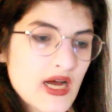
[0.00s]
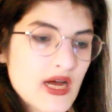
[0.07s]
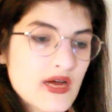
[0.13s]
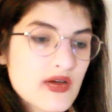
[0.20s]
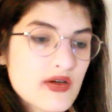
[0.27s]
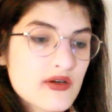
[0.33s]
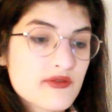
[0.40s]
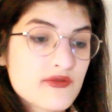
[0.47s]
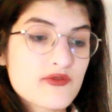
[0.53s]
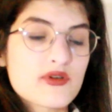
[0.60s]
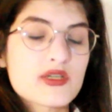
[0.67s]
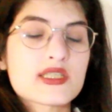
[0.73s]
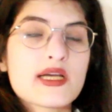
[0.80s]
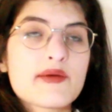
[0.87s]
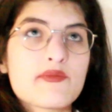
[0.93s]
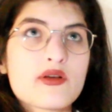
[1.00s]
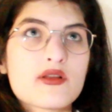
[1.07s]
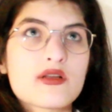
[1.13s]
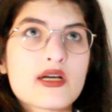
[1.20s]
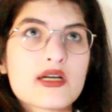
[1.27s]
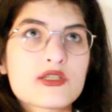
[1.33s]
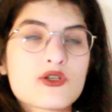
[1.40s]
or, for
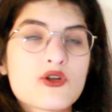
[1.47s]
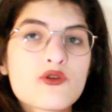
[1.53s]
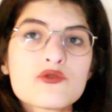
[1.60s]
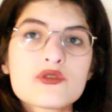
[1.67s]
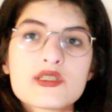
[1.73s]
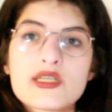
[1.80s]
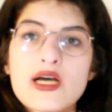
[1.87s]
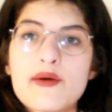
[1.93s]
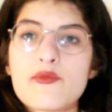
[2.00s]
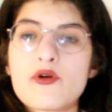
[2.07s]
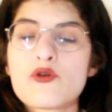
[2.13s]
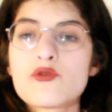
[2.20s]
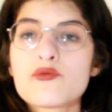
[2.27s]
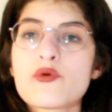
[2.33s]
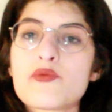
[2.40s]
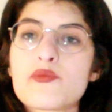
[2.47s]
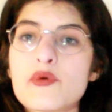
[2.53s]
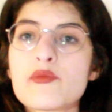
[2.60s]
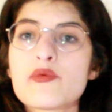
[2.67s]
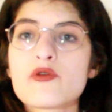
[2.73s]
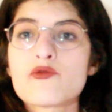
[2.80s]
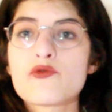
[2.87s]
example, exclude some group of
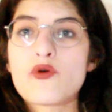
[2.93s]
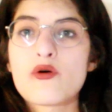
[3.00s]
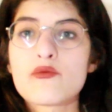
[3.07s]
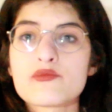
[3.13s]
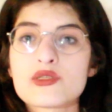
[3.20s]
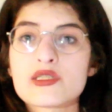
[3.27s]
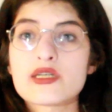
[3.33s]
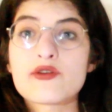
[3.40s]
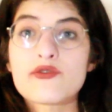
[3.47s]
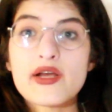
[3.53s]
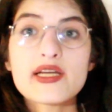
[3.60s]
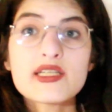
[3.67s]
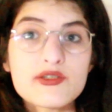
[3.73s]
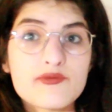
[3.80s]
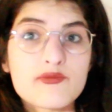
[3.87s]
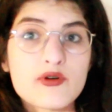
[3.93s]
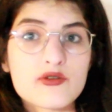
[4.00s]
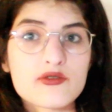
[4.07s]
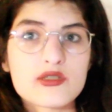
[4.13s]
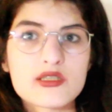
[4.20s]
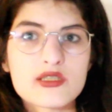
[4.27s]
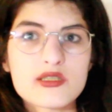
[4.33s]
people from the creative
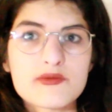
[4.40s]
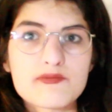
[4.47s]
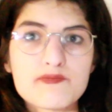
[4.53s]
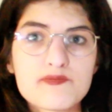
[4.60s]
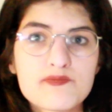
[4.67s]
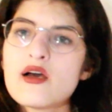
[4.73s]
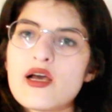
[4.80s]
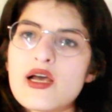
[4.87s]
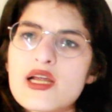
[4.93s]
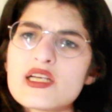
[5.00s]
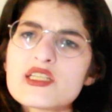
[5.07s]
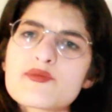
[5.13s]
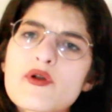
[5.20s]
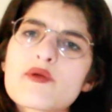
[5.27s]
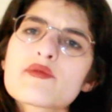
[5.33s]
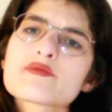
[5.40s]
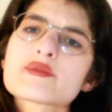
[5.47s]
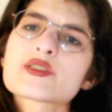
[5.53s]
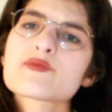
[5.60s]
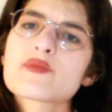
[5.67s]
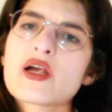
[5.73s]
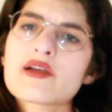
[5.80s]
process. Another problem
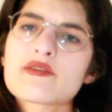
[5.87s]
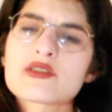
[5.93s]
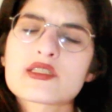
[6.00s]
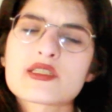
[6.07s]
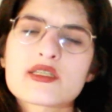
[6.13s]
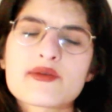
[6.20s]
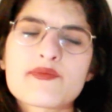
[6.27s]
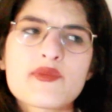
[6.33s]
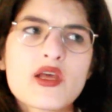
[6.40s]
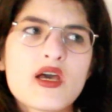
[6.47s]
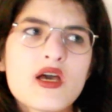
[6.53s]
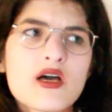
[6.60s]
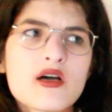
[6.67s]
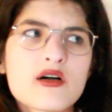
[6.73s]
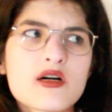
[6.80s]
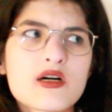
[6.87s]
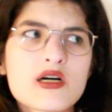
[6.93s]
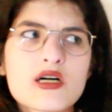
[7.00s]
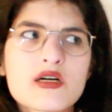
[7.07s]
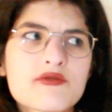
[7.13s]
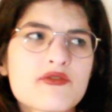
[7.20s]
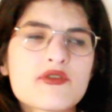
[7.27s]
is privacy.
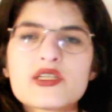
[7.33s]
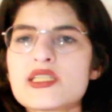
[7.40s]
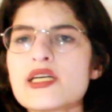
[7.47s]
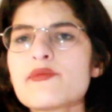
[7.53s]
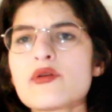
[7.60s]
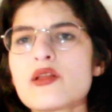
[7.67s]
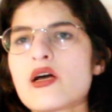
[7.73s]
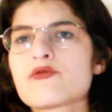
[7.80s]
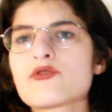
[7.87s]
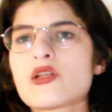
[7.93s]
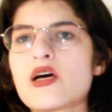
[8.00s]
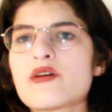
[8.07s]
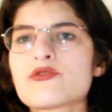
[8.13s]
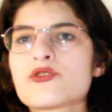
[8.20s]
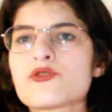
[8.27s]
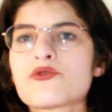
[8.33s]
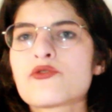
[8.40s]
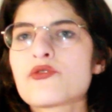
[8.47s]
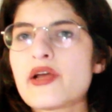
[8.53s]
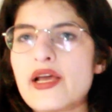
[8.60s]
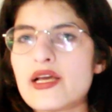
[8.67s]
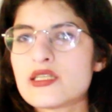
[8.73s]
For example, I would love to
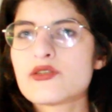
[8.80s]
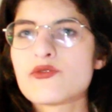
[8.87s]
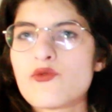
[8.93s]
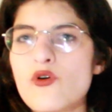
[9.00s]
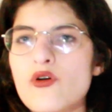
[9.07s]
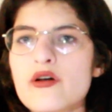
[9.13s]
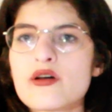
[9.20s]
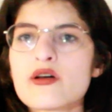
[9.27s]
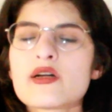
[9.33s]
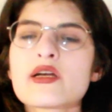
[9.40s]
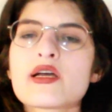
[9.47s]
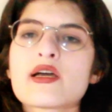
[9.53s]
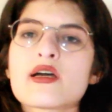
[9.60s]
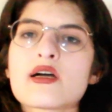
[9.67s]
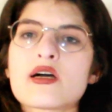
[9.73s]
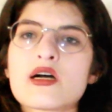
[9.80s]
create a work